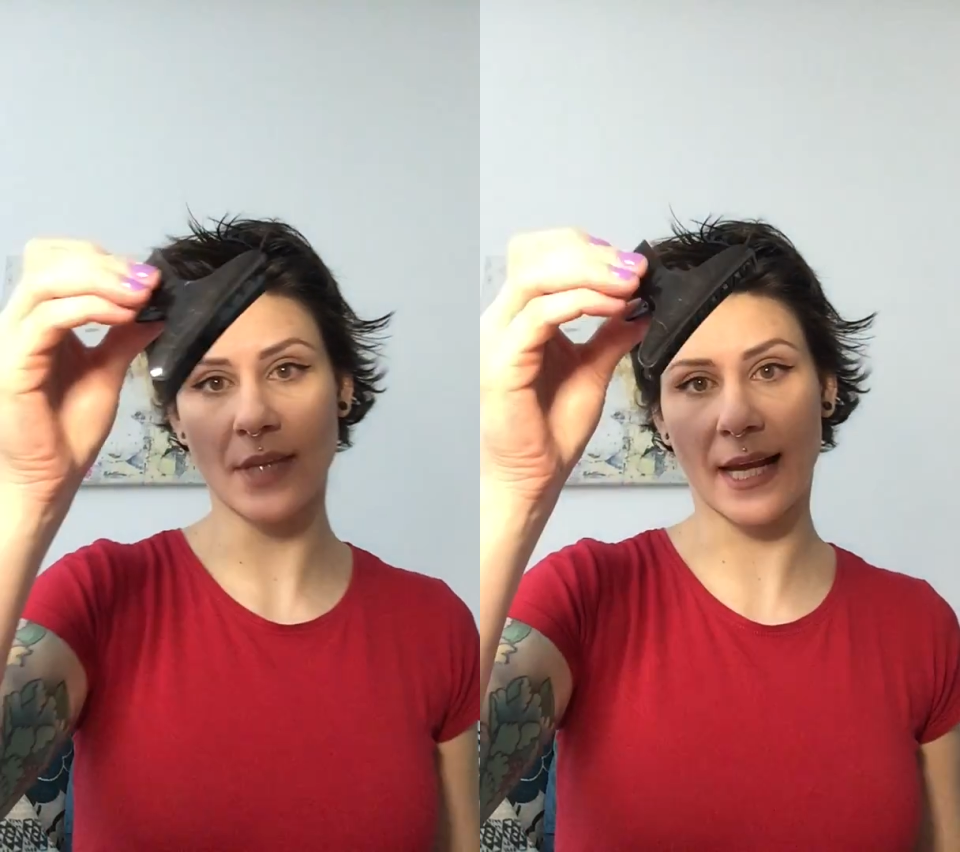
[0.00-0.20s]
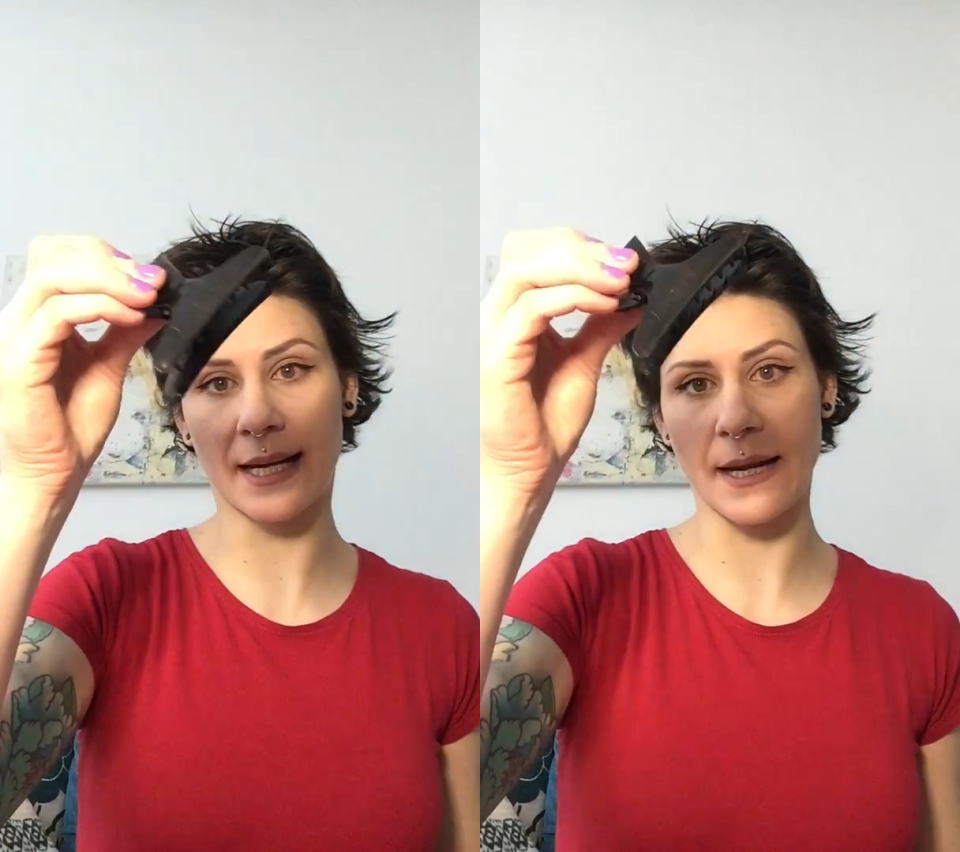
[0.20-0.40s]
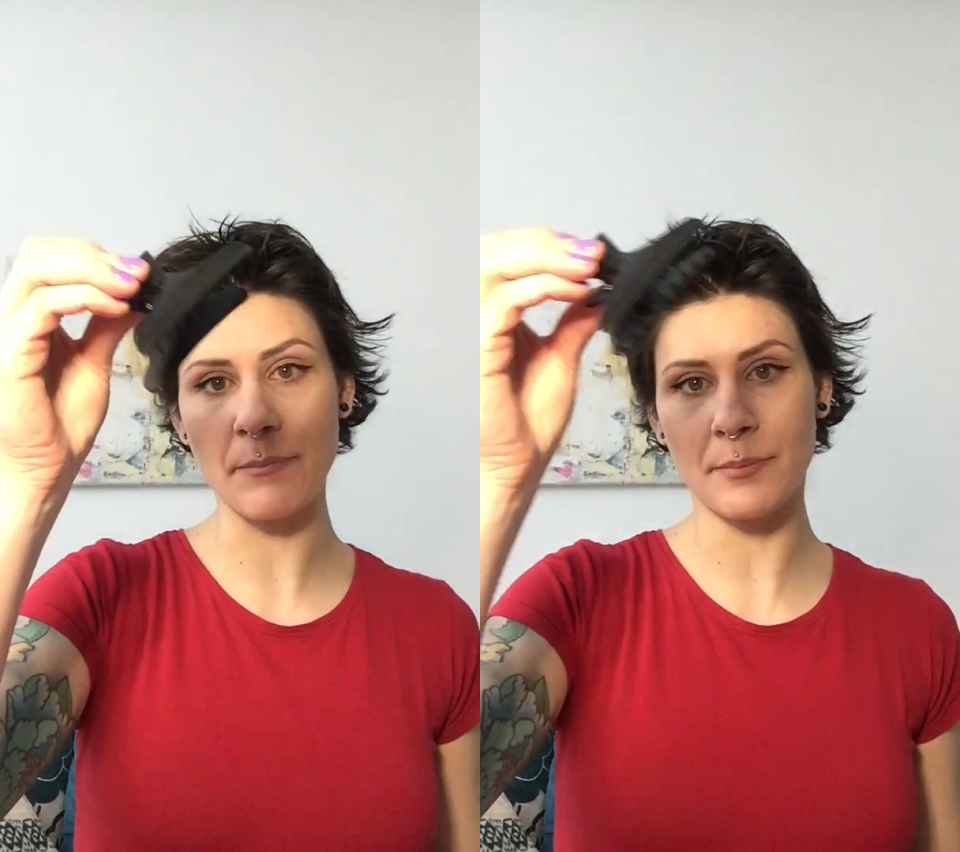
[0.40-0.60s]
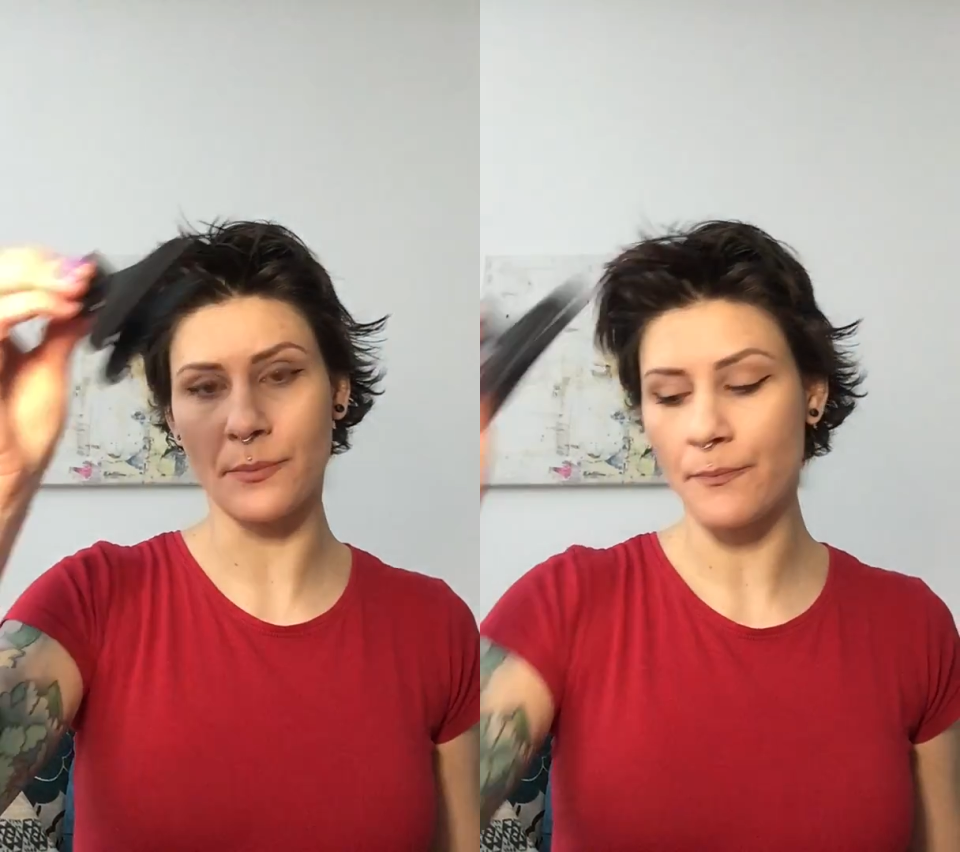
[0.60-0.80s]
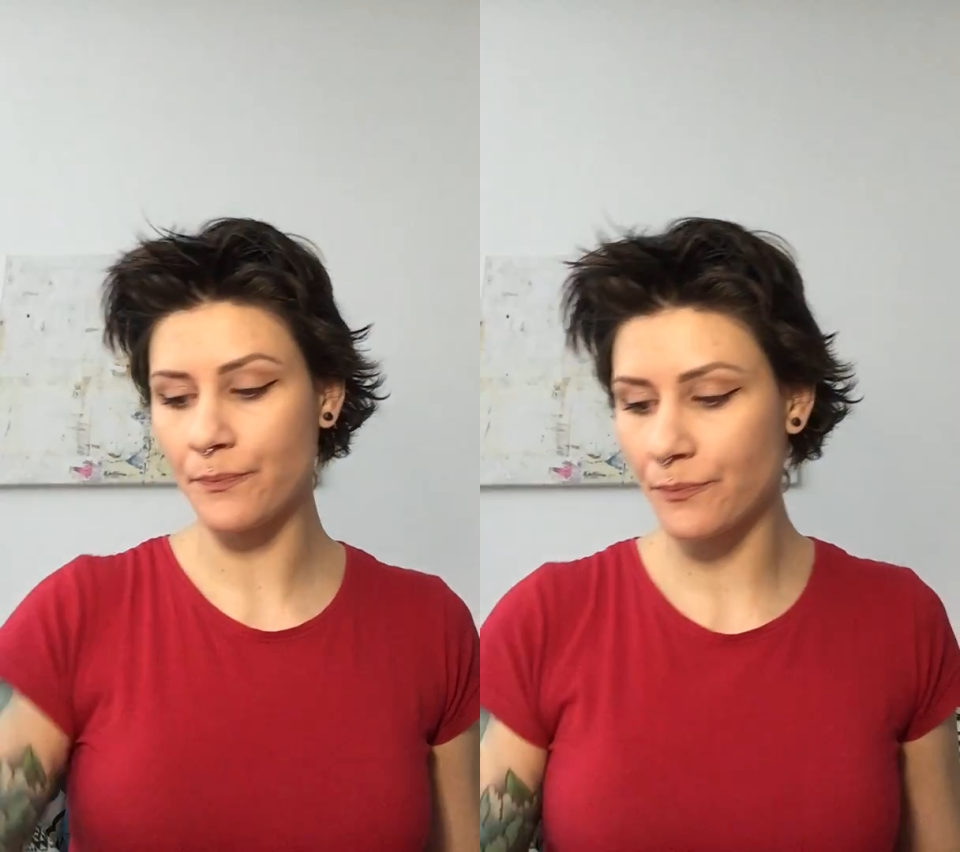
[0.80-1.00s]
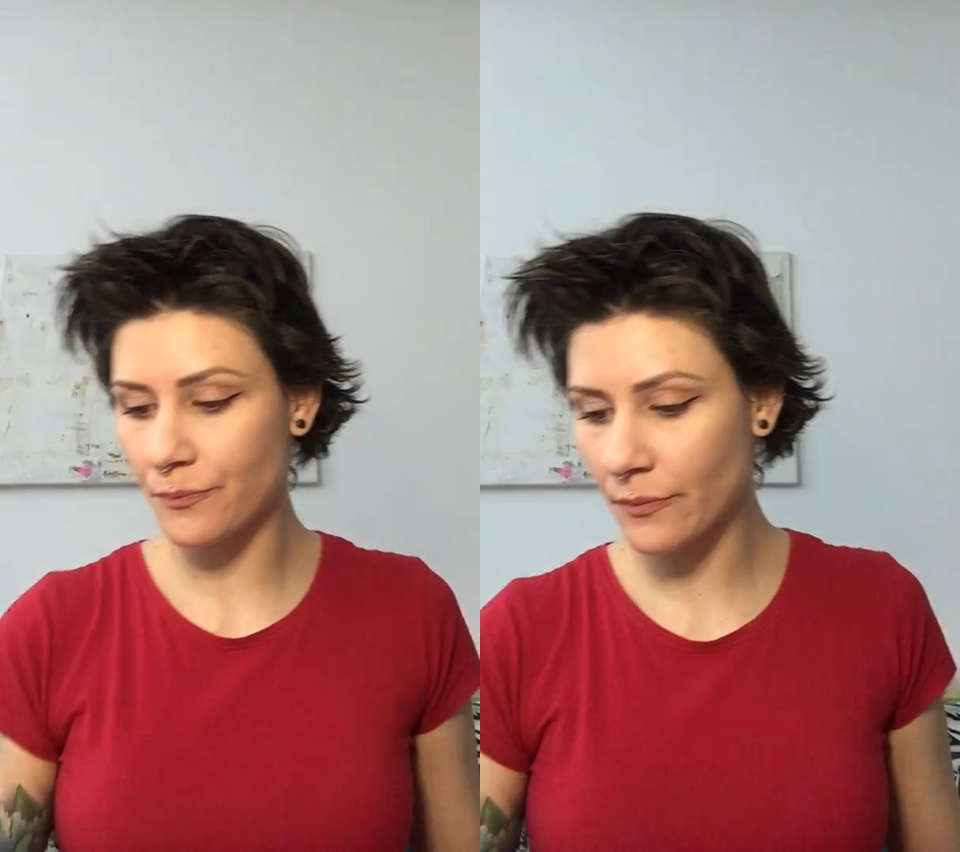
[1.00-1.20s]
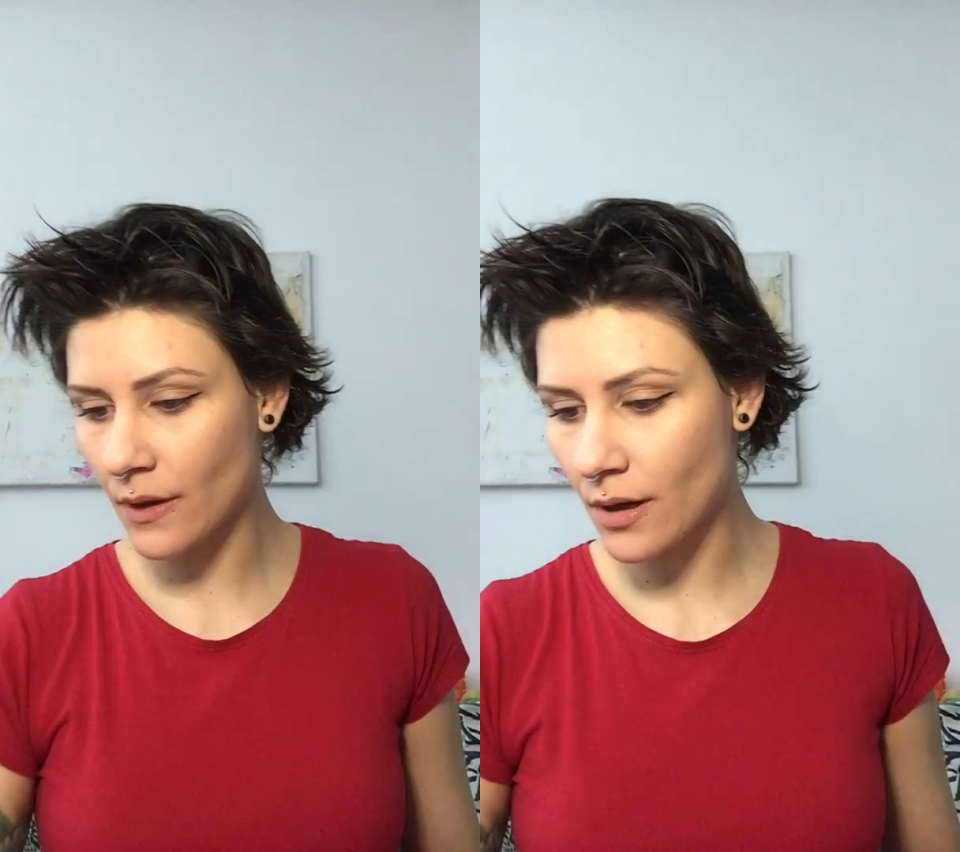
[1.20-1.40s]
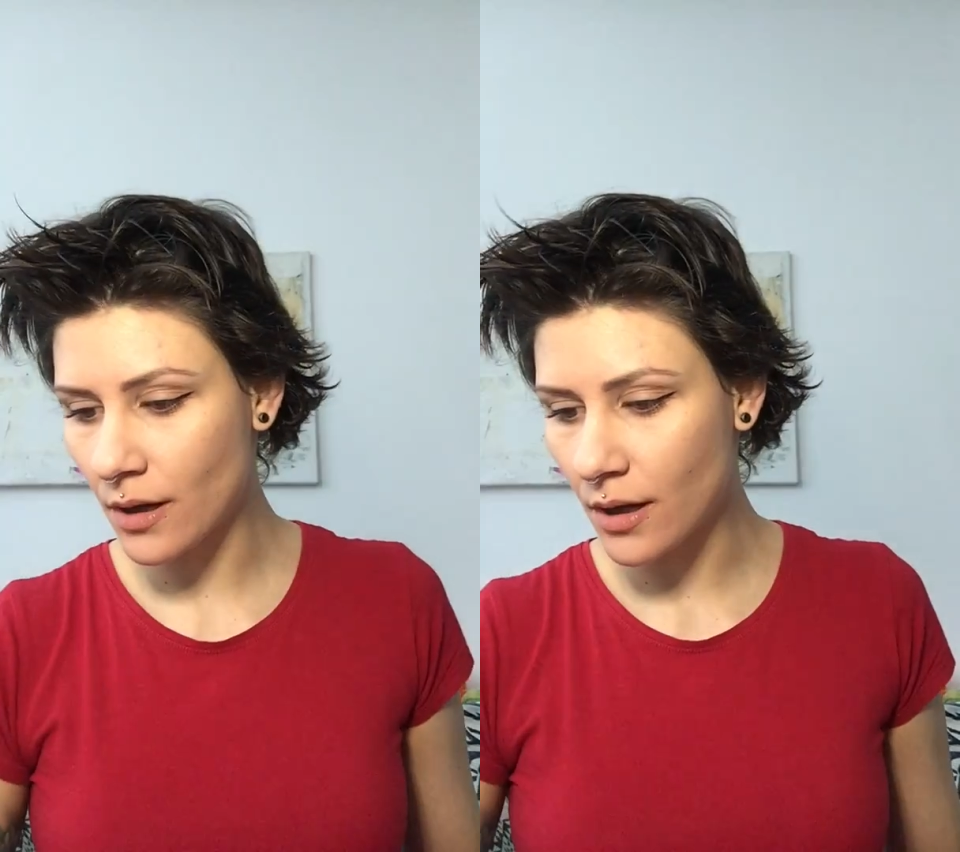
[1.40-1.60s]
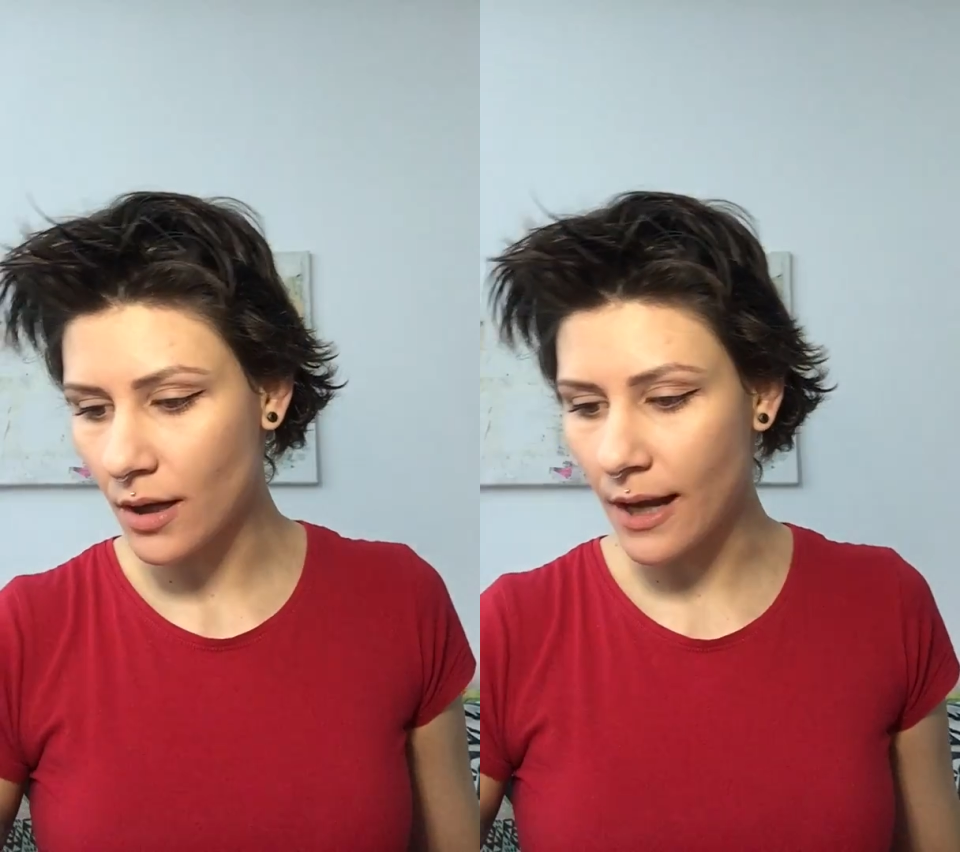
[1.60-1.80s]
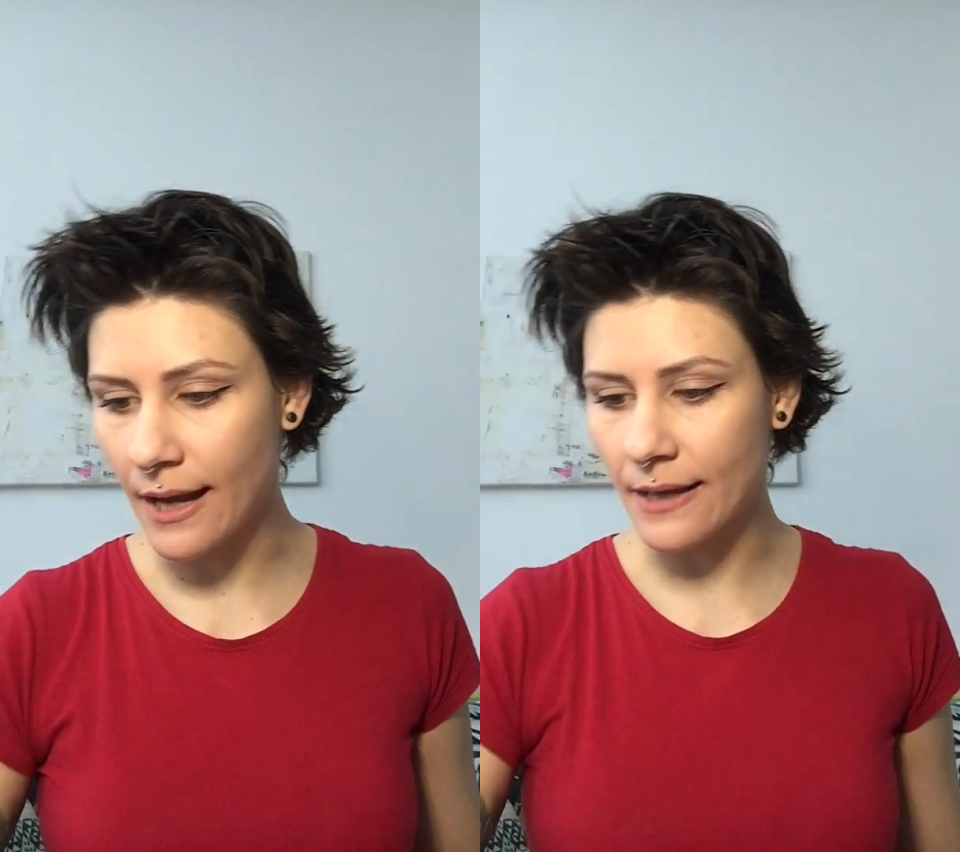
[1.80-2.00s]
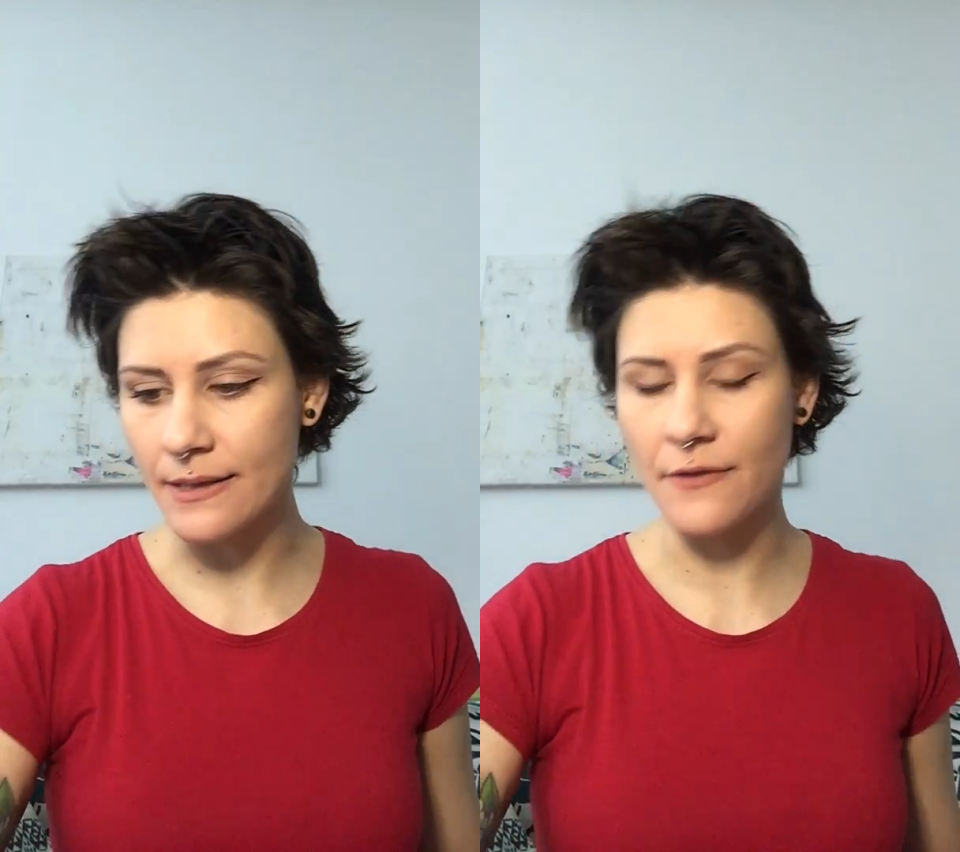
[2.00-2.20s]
a clip and